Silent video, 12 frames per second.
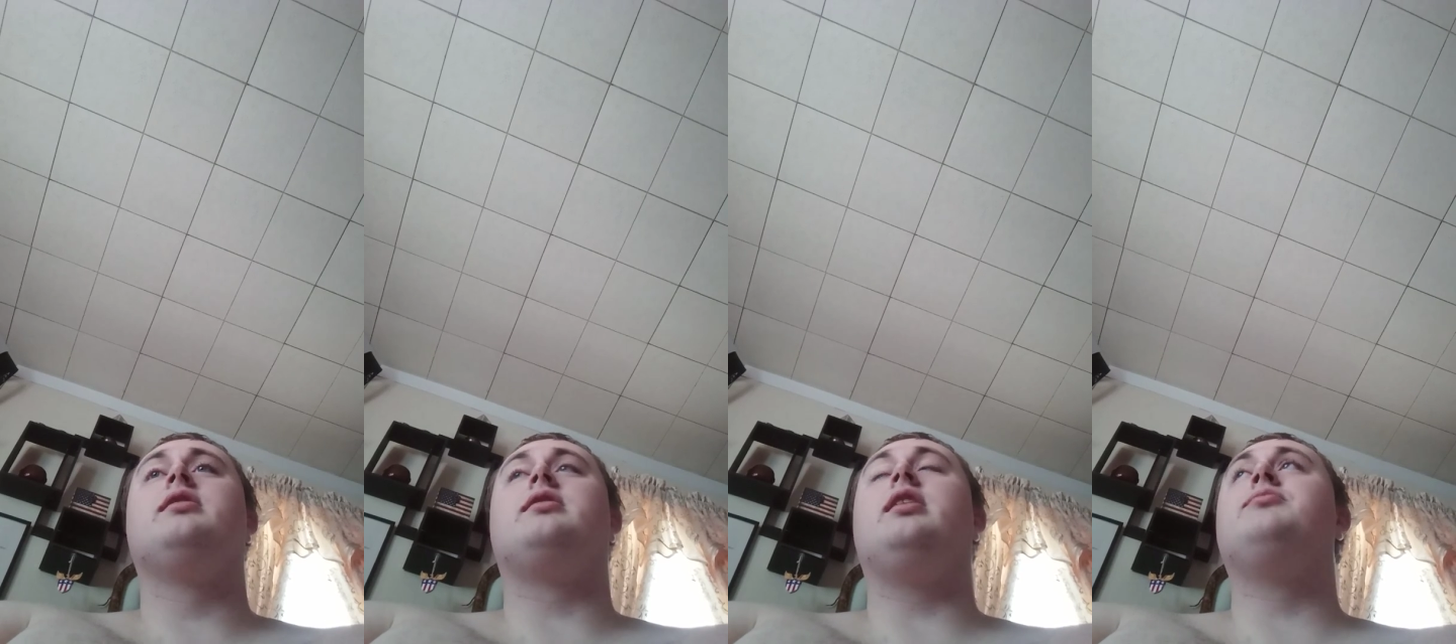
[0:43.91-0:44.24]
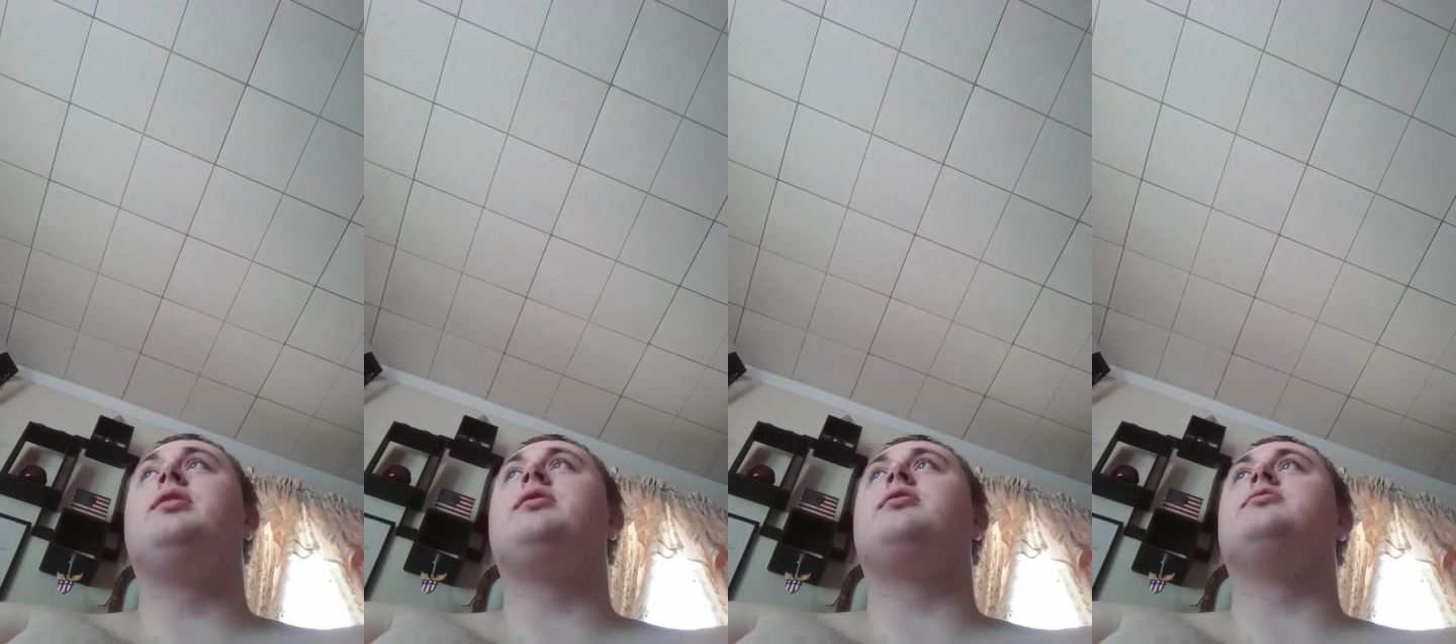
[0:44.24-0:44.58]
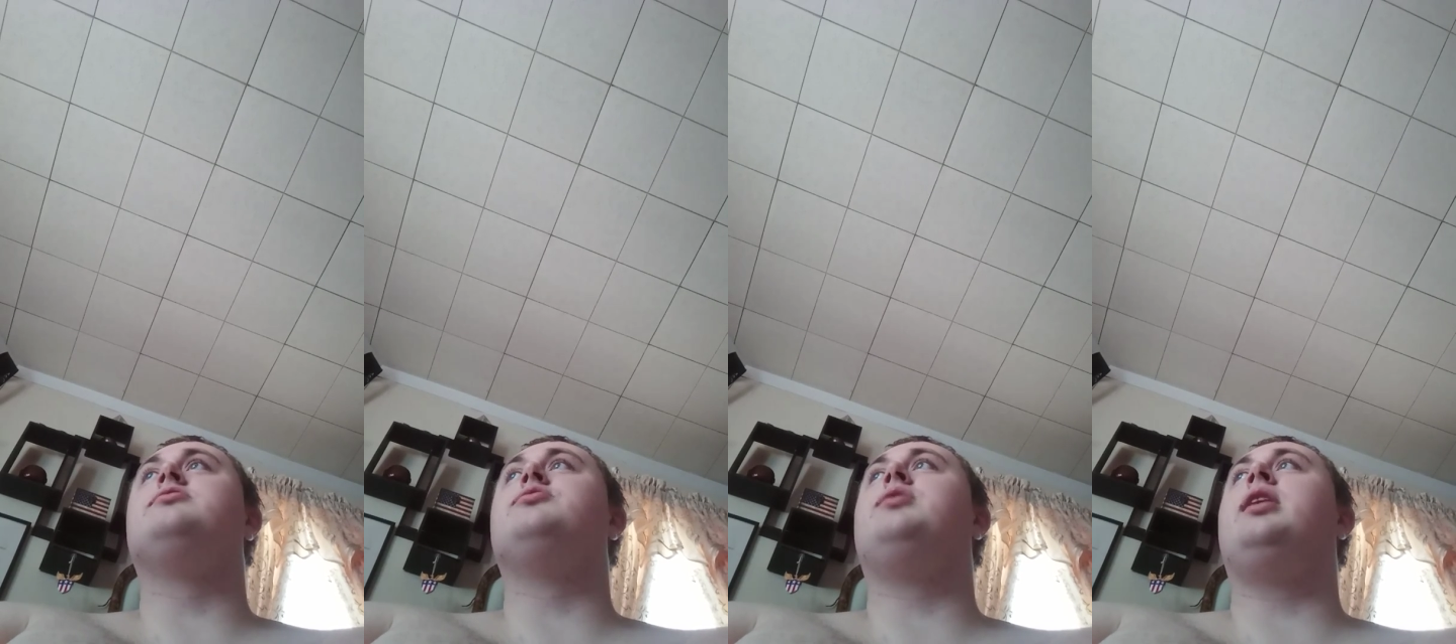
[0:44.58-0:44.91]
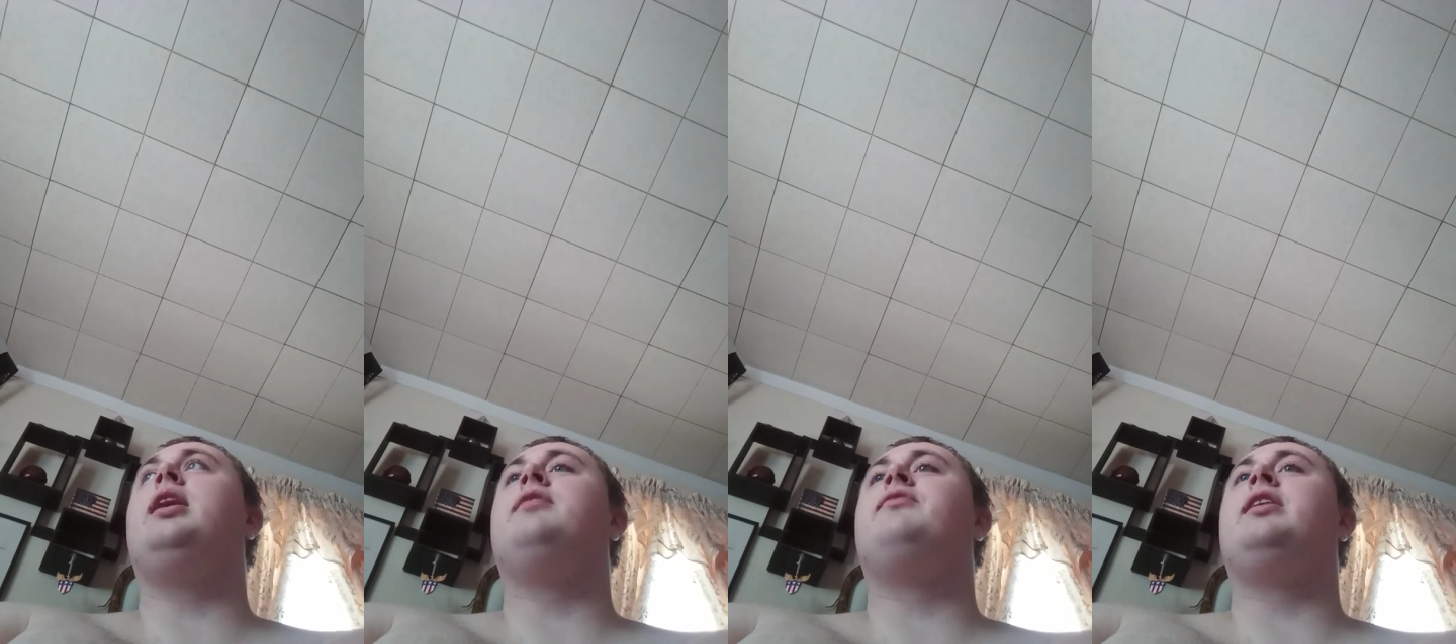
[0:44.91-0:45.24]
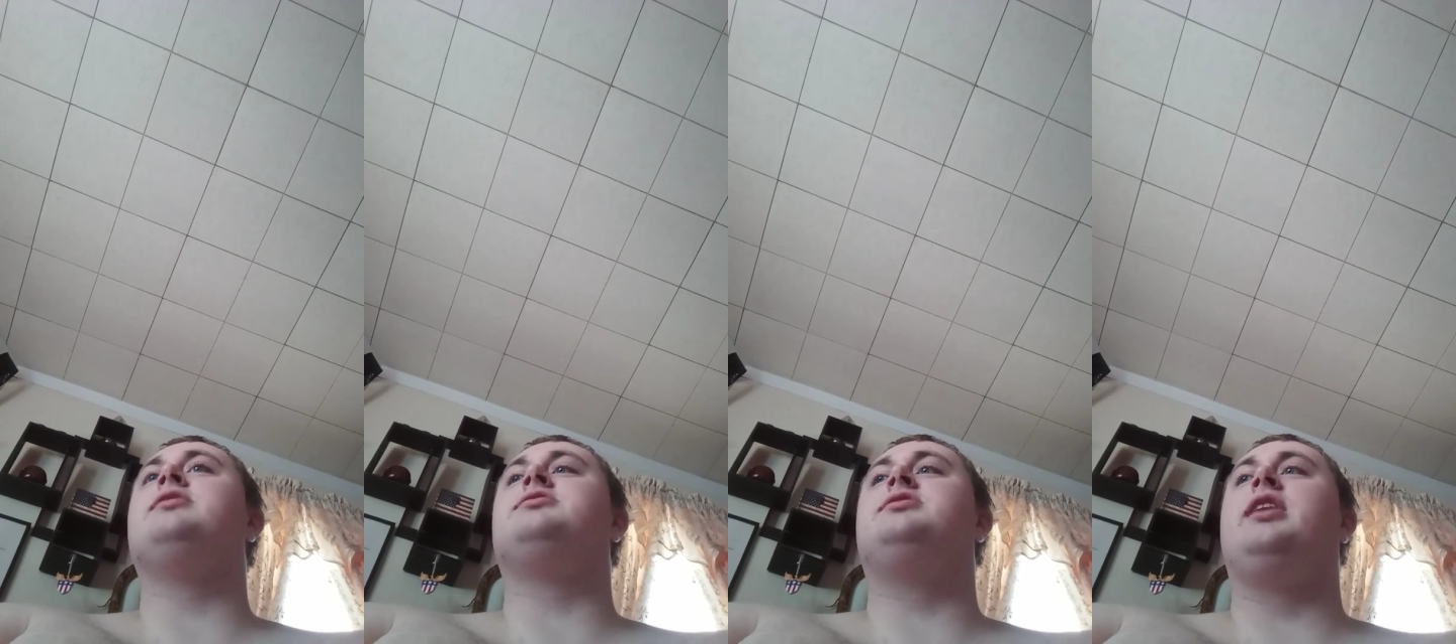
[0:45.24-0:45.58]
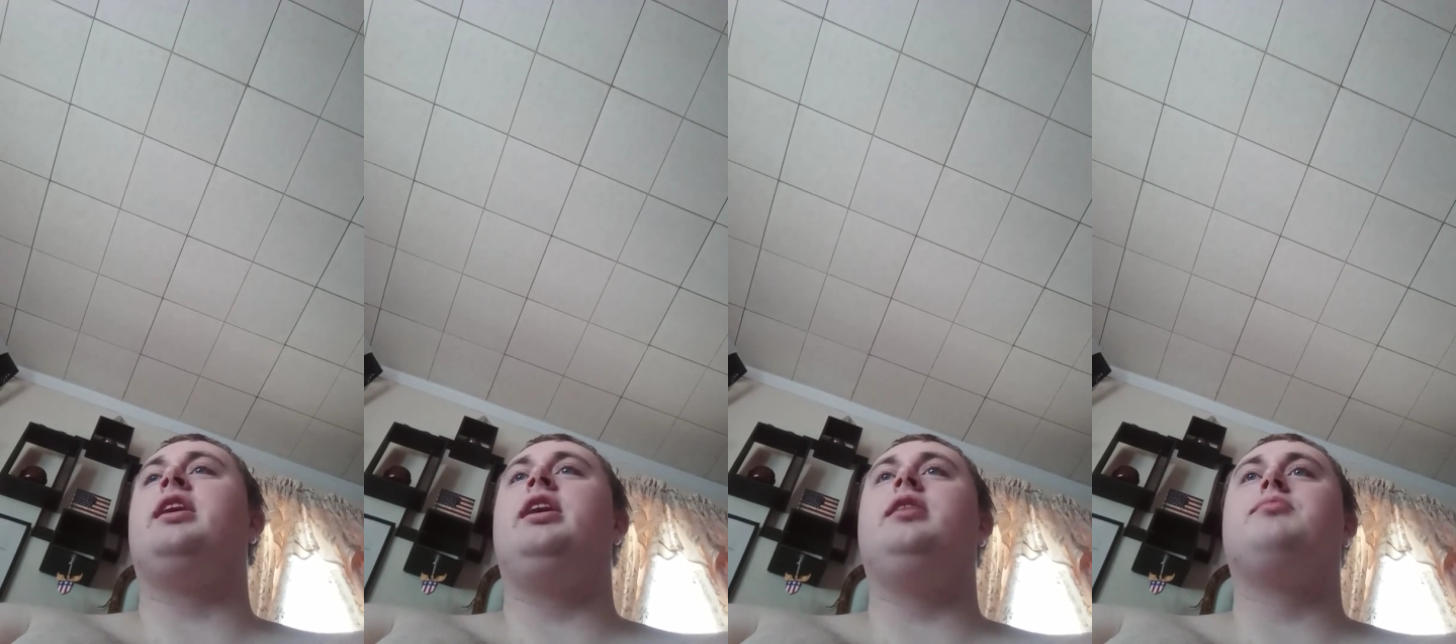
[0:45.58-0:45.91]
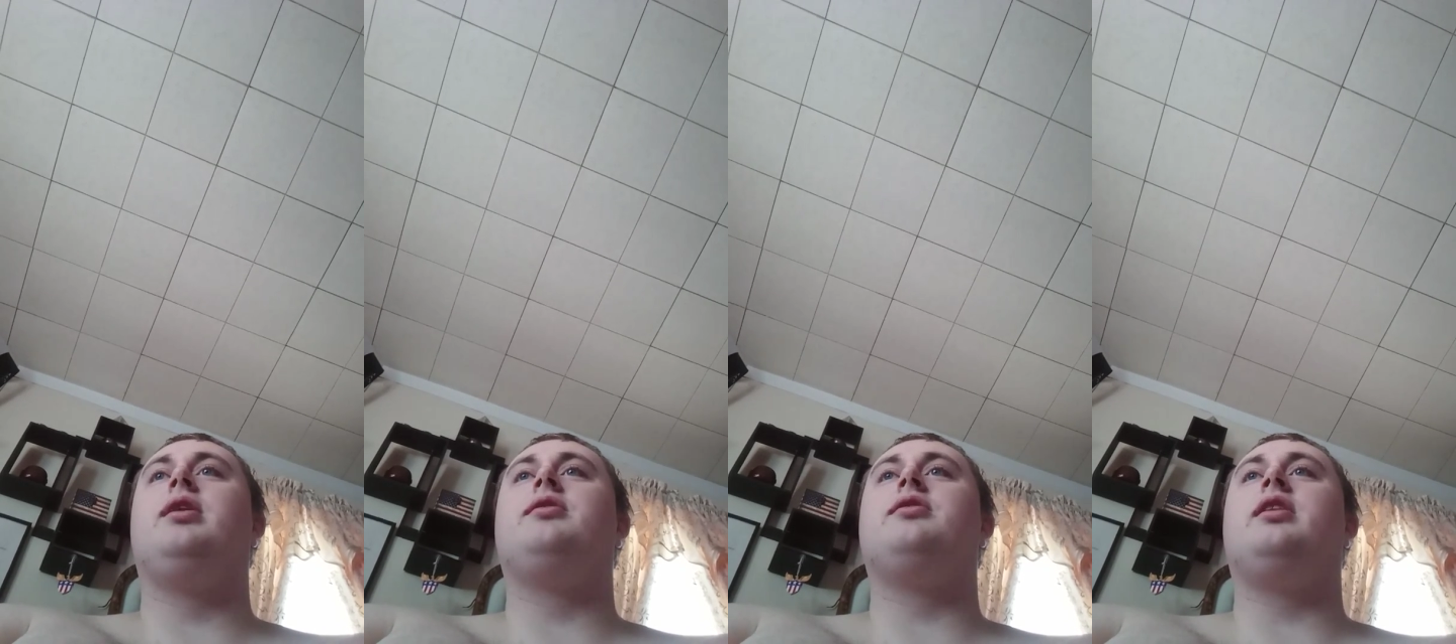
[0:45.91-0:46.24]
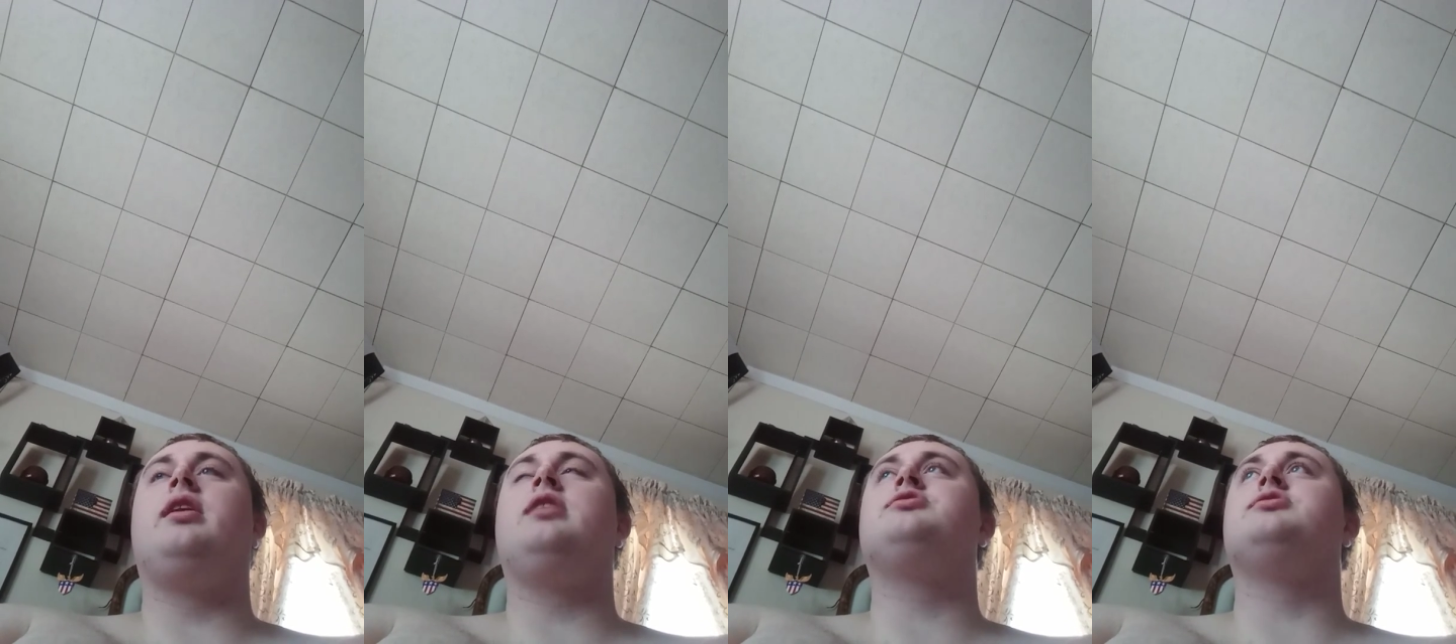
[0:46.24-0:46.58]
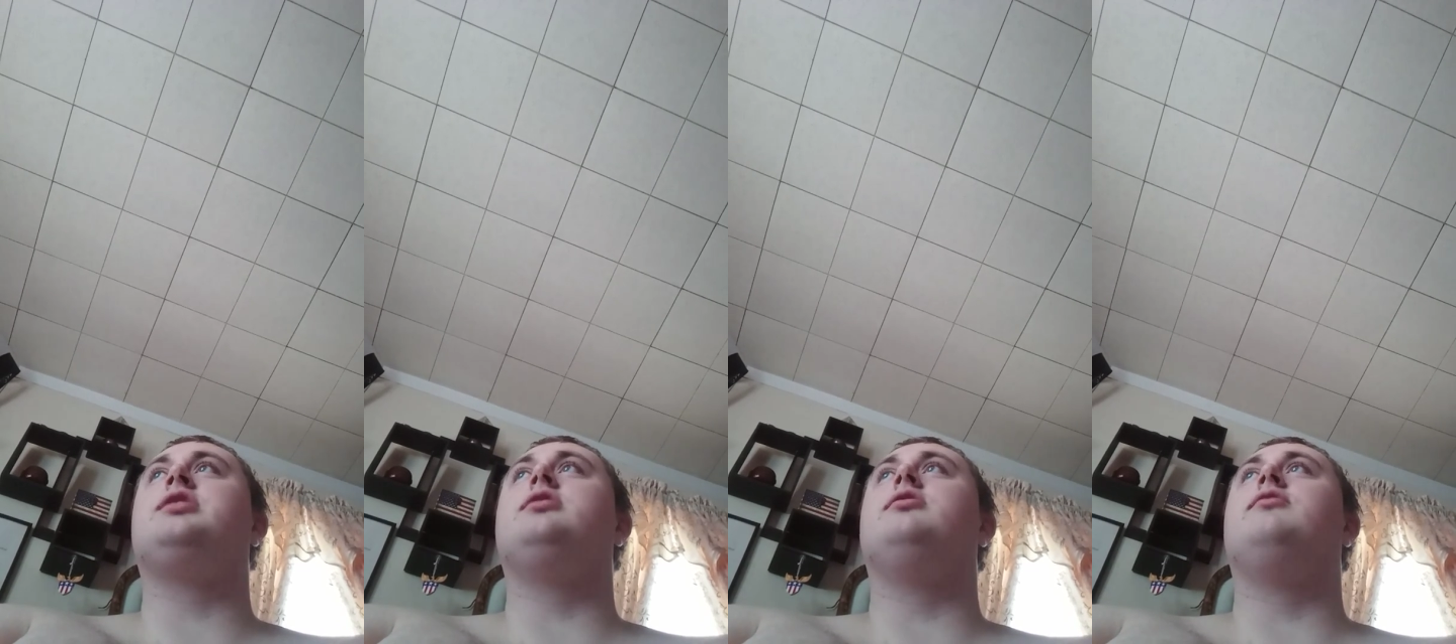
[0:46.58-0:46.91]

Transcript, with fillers: They rather do a half-ass game rather than actually tell a